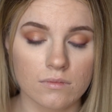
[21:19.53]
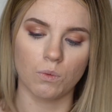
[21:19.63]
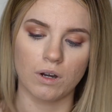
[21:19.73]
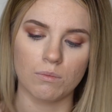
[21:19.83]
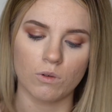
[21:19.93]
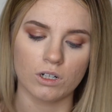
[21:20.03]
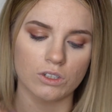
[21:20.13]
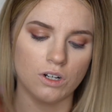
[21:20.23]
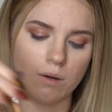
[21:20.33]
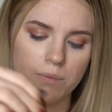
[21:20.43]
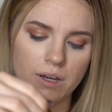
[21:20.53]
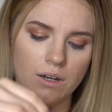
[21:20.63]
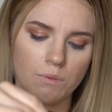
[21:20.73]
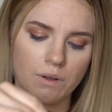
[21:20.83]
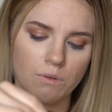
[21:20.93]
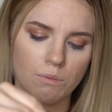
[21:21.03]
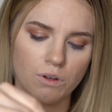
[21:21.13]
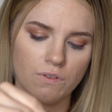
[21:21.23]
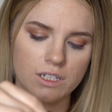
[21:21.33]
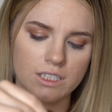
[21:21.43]
One more drop and we will
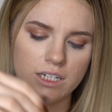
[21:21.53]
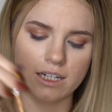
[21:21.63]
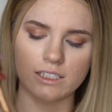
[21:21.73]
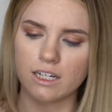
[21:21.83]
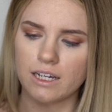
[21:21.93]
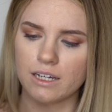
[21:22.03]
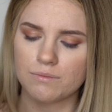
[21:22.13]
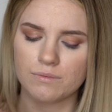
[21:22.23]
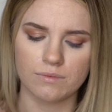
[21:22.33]
move on to the next eye.